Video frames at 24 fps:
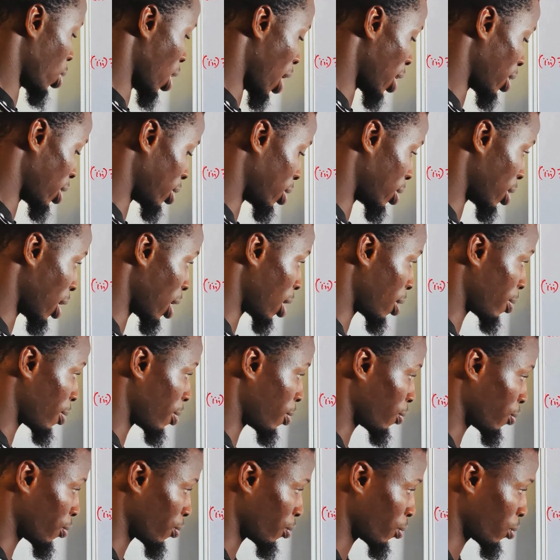that is
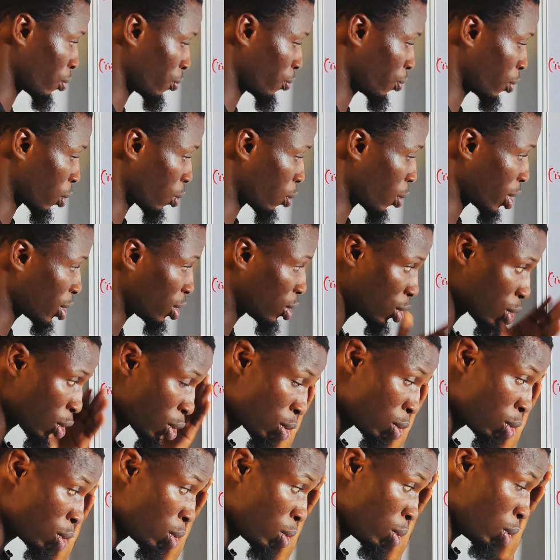that for
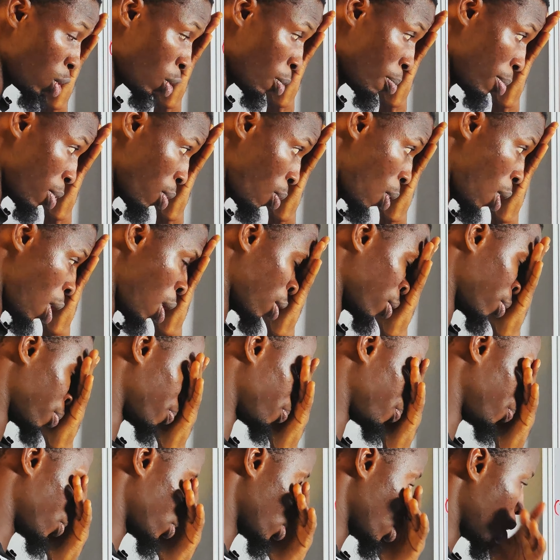question number
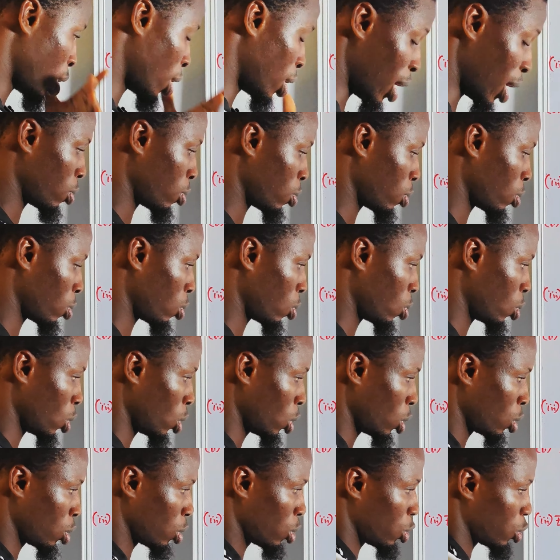1.
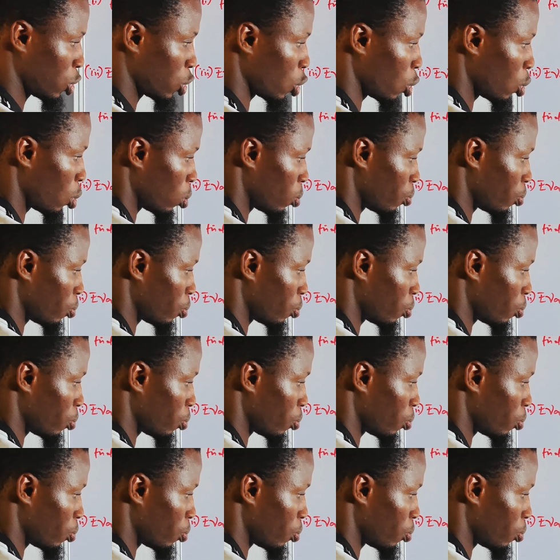So